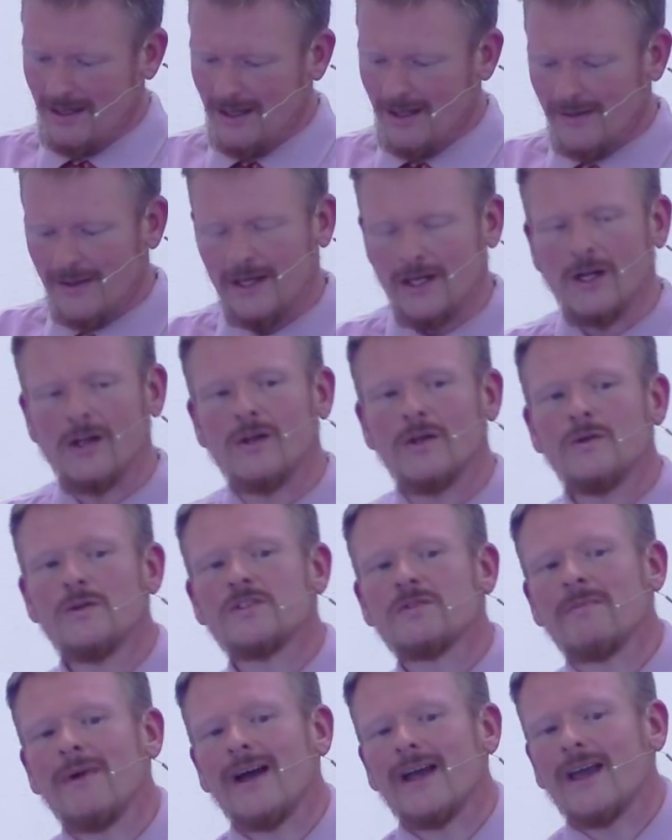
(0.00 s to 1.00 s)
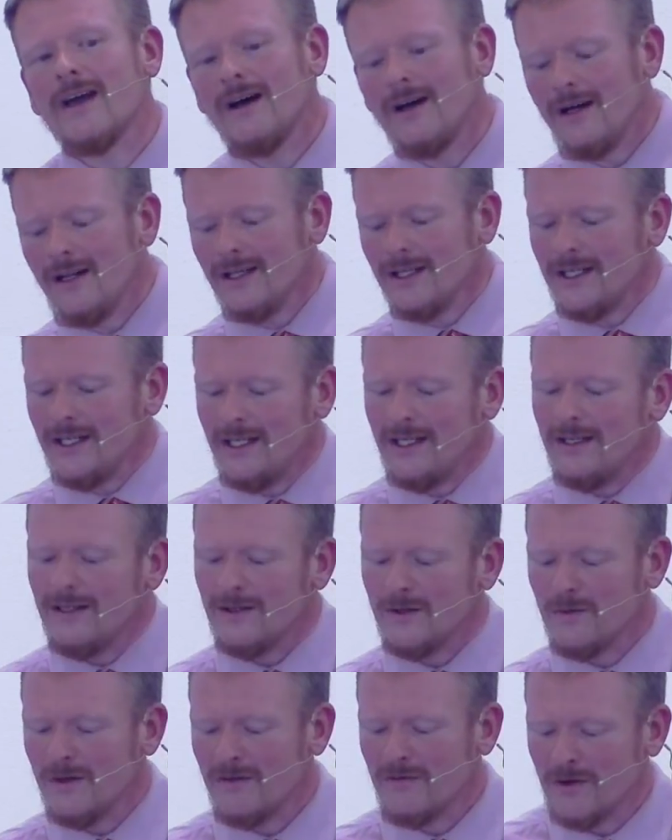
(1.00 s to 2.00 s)
That includes my colleague,
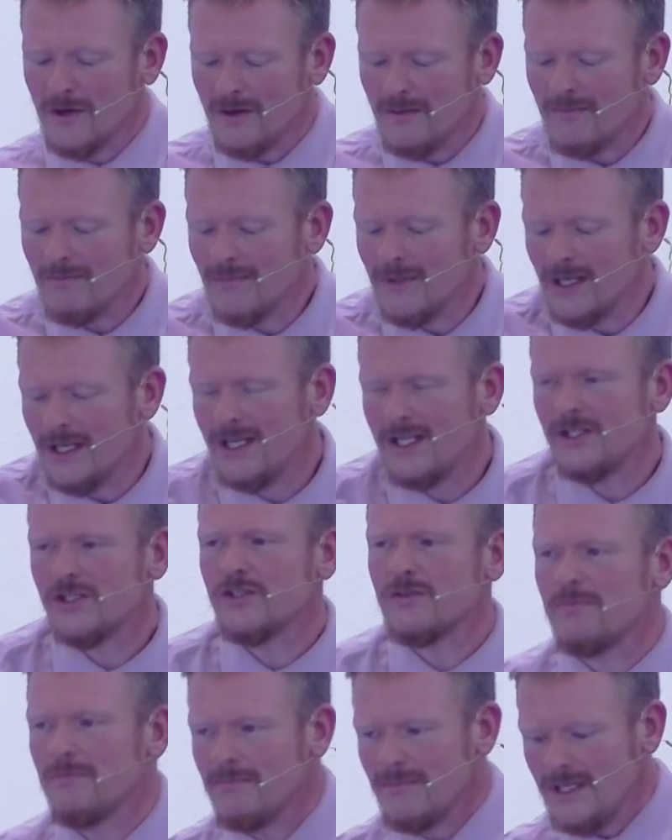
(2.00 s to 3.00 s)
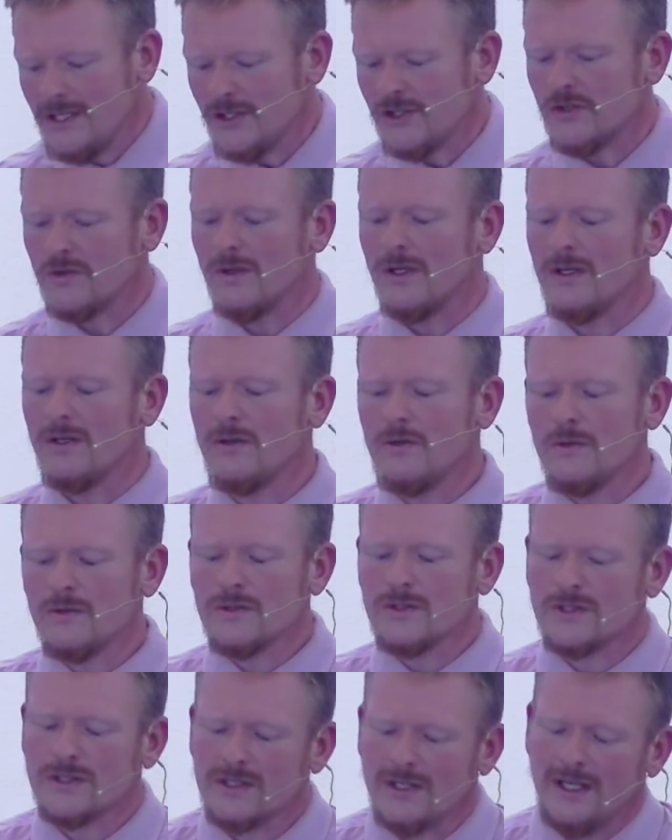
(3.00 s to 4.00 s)
Reverend Manish Mishra,
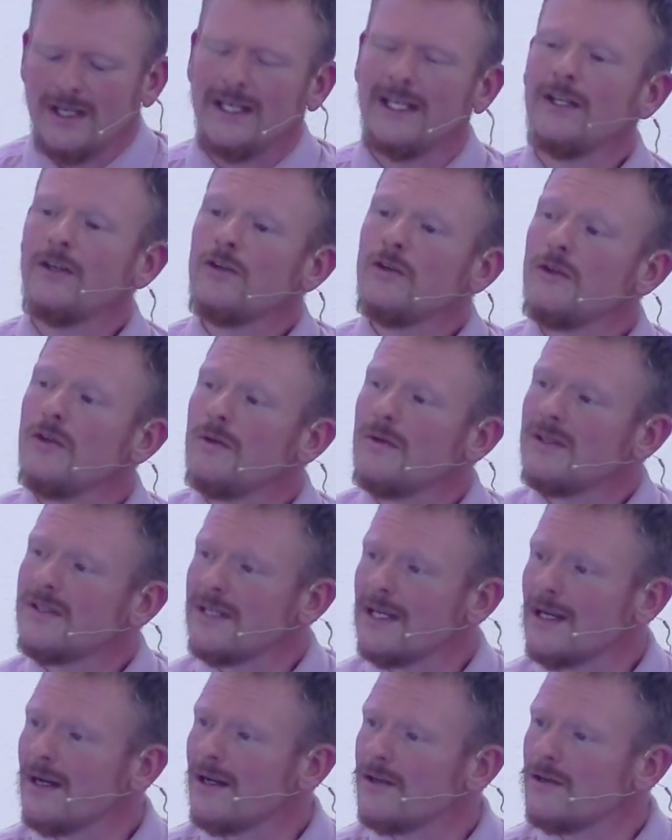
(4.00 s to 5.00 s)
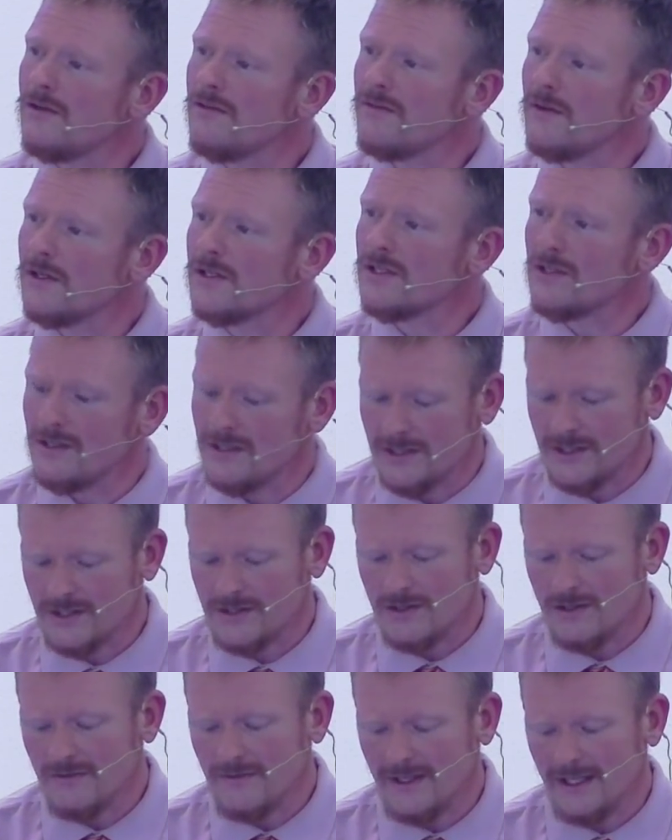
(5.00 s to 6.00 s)
who's a Hindu Unitarian Universalist
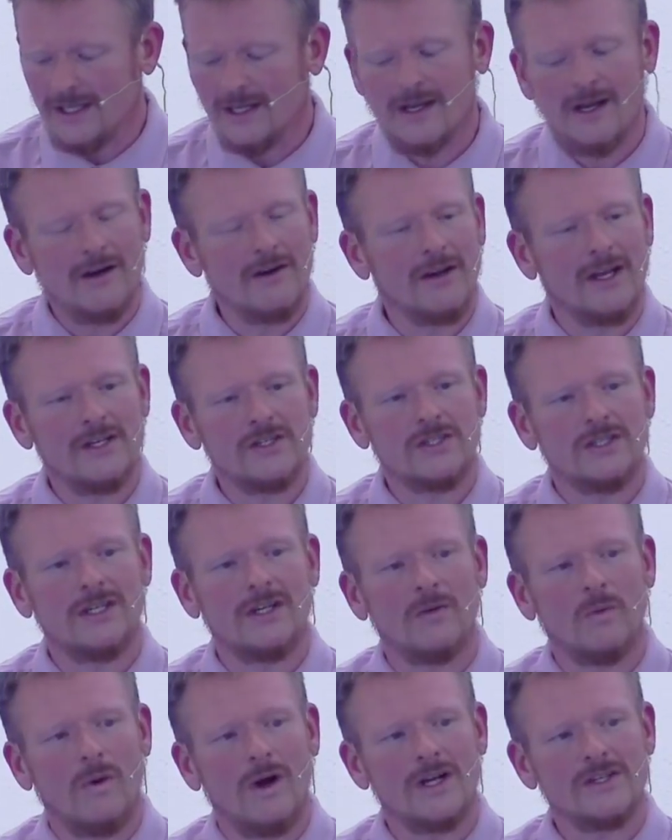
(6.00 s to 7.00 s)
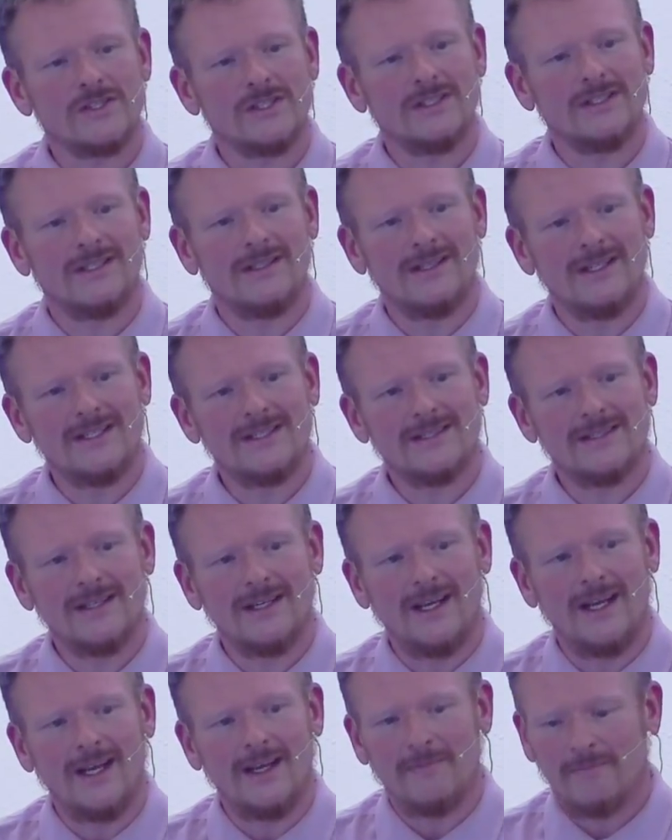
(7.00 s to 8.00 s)
serving a congregation near Washington,
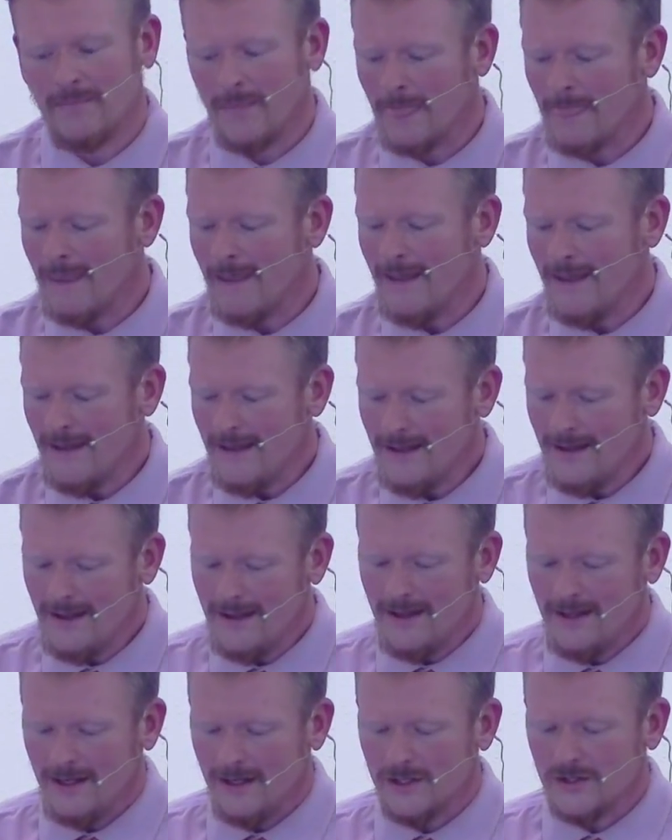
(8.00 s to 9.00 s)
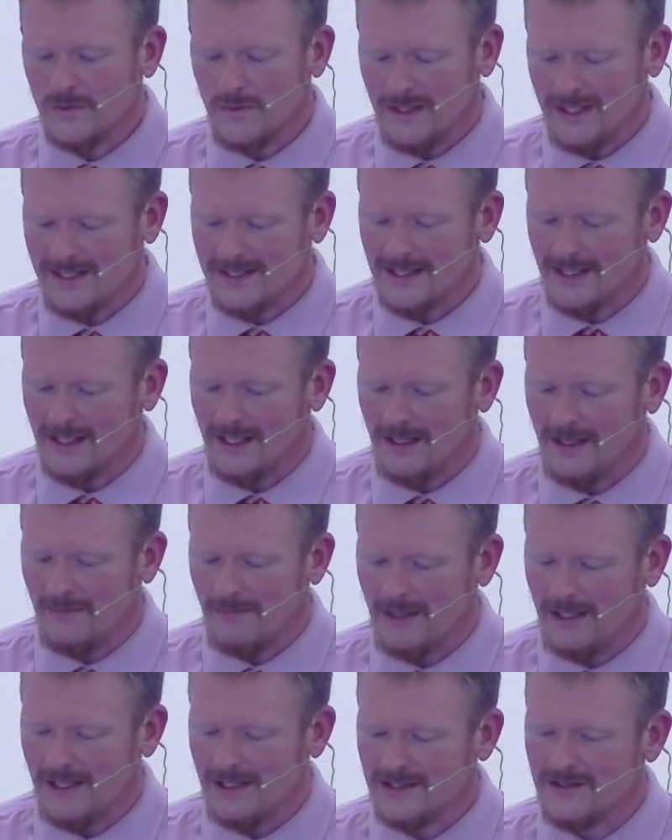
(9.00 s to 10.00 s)
D.C. Here's what he said
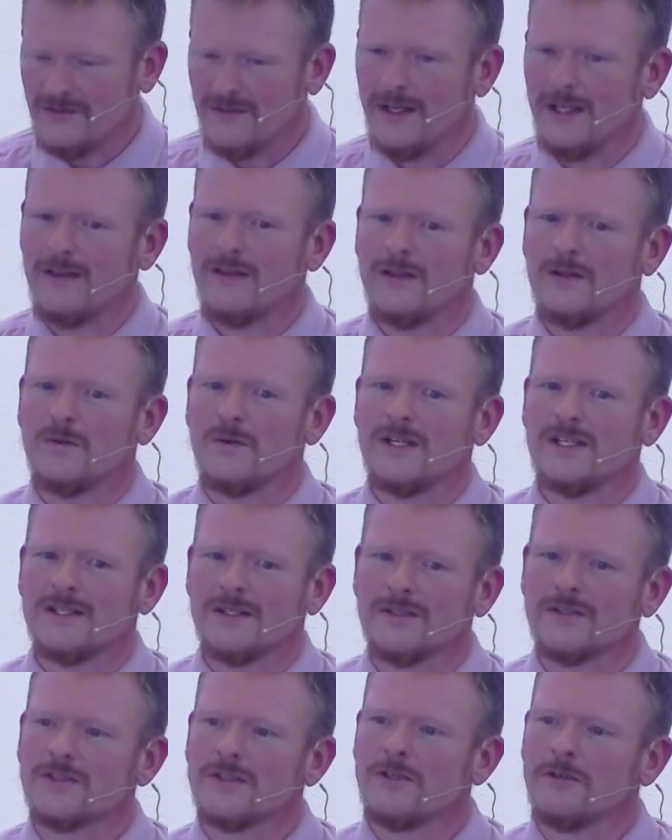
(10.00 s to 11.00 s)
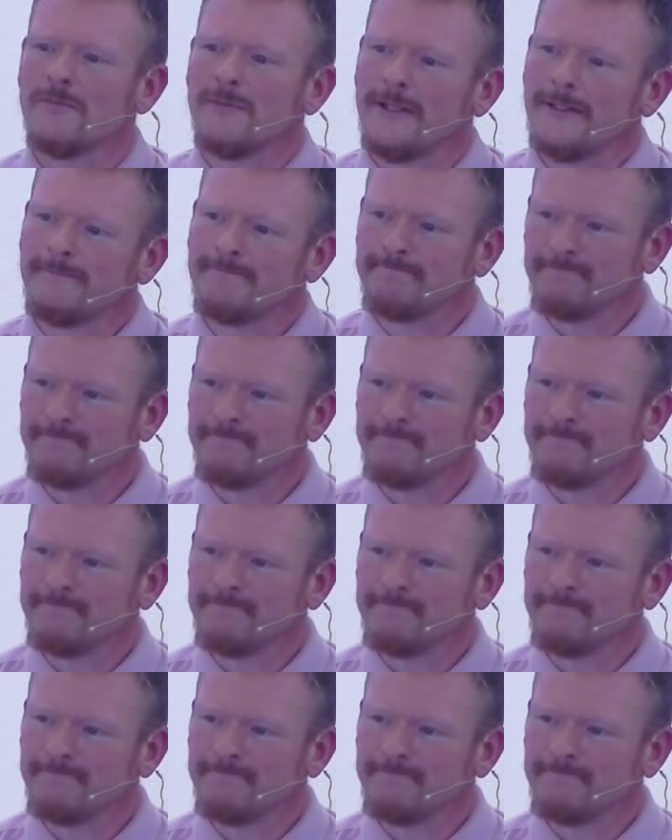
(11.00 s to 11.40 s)
about his faith in a recent sermon.